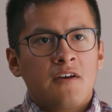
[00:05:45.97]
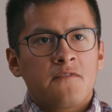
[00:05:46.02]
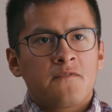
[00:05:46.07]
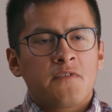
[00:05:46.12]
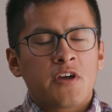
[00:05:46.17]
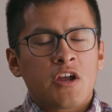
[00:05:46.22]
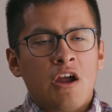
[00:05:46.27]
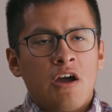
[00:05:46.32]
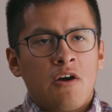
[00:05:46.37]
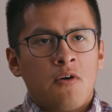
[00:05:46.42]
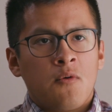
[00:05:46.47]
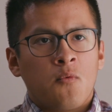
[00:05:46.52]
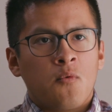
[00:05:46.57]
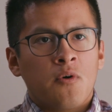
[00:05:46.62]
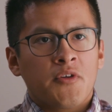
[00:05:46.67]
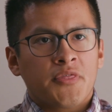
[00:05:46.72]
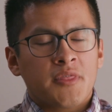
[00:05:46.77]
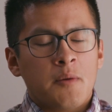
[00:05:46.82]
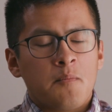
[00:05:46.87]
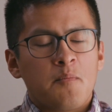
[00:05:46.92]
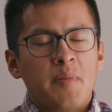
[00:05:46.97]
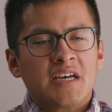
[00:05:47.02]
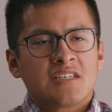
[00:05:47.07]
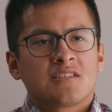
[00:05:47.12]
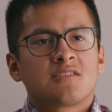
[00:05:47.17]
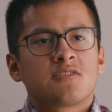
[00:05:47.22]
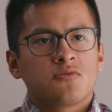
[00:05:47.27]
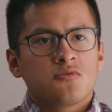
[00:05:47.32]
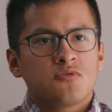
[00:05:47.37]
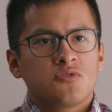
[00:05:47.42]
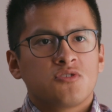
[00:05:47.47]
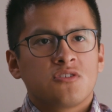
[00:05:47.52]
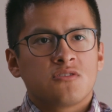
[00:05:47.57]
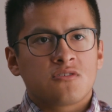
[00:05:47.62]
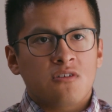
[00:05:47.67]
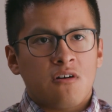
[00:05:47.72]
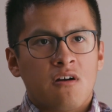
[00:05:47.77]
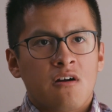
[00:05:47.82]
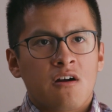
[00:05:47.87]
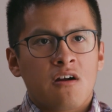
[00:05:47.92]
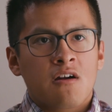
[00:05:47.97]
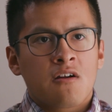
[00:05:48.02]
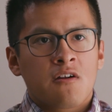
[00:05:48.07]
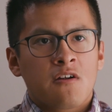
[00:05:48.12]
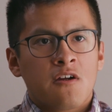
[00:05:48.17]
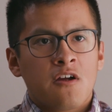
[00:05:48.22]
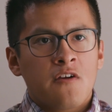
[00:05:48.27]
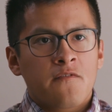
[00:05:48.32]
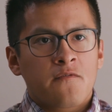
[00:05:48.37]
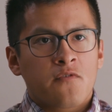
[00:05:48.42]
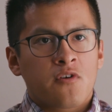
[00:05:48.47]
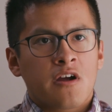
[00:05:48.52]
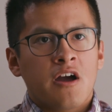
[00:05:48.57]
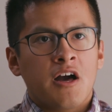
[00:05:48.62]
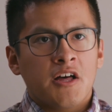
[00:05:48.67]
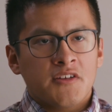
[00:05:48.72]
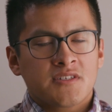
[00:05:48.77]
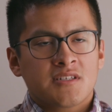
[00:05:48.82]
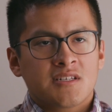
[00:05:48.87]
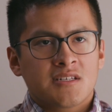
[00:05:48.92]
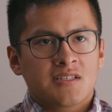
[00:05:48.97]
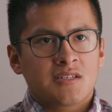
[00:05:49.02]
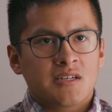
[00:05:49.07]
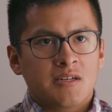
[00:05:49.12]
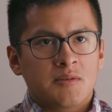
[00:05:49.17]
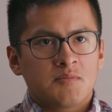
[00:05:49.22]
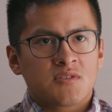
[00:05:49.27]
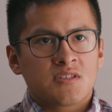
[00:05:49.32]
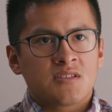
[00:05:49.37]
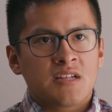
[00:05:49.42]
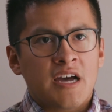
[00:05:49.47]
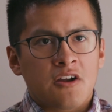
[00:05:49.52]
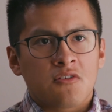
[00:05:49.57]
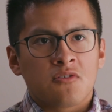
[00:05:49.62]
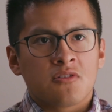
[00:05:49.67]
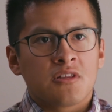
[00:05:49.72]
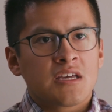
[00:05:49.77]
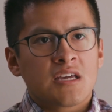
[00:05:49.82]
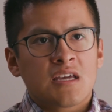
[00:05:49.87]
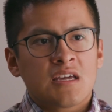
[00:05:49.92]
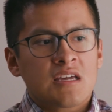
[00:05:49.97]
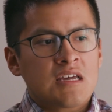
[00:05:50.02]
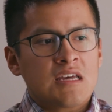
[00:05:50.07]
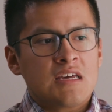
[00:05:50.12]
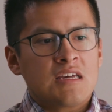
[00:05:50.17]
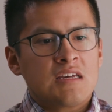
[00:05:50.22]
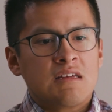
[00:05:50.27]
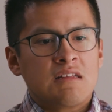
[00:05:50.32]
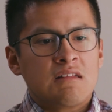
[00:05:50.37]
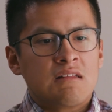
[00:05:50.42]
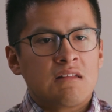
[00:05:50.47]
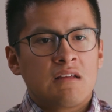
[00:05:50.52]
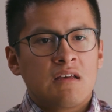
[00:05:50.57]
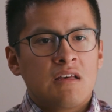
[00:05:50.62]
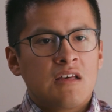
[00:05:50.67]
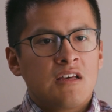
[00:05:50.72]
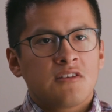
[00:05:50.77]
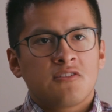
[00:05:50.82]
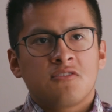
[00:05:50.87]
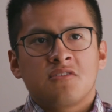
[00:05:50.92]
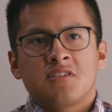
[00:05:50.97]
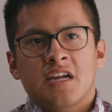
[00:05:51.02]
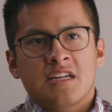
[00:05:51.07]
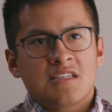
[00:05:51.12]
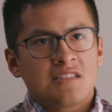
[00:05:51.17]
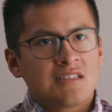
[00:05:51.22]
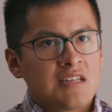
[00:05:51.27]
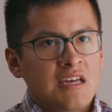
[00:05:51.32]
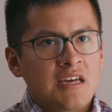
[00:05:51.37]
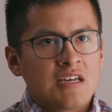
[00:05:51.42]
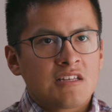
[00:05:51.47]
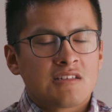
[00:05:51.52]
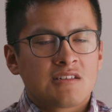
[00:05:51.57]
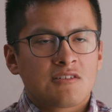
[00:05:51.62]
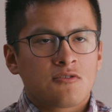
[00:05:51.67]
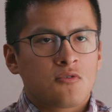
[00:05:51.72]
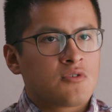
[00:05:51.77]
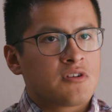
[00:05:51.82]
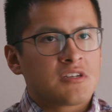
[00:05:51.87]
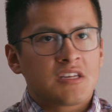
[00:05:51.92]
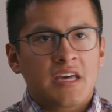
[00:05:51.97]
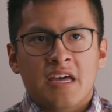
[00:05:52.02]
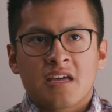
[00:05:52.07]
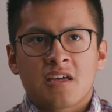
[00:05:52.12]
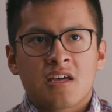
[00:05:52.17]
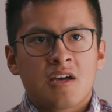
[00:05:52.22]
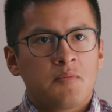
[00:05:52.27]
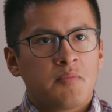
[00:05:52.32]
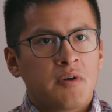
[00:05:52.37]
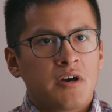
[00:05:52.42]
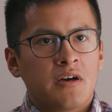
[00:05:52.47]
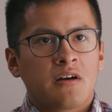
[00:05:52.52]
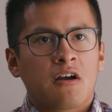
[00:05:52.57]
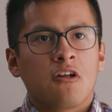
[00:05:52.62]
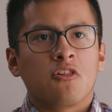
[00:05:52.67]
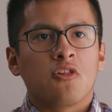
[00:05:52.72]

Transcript: figure out what the best solutions are for health systems, not only in the United States or in Kenya, but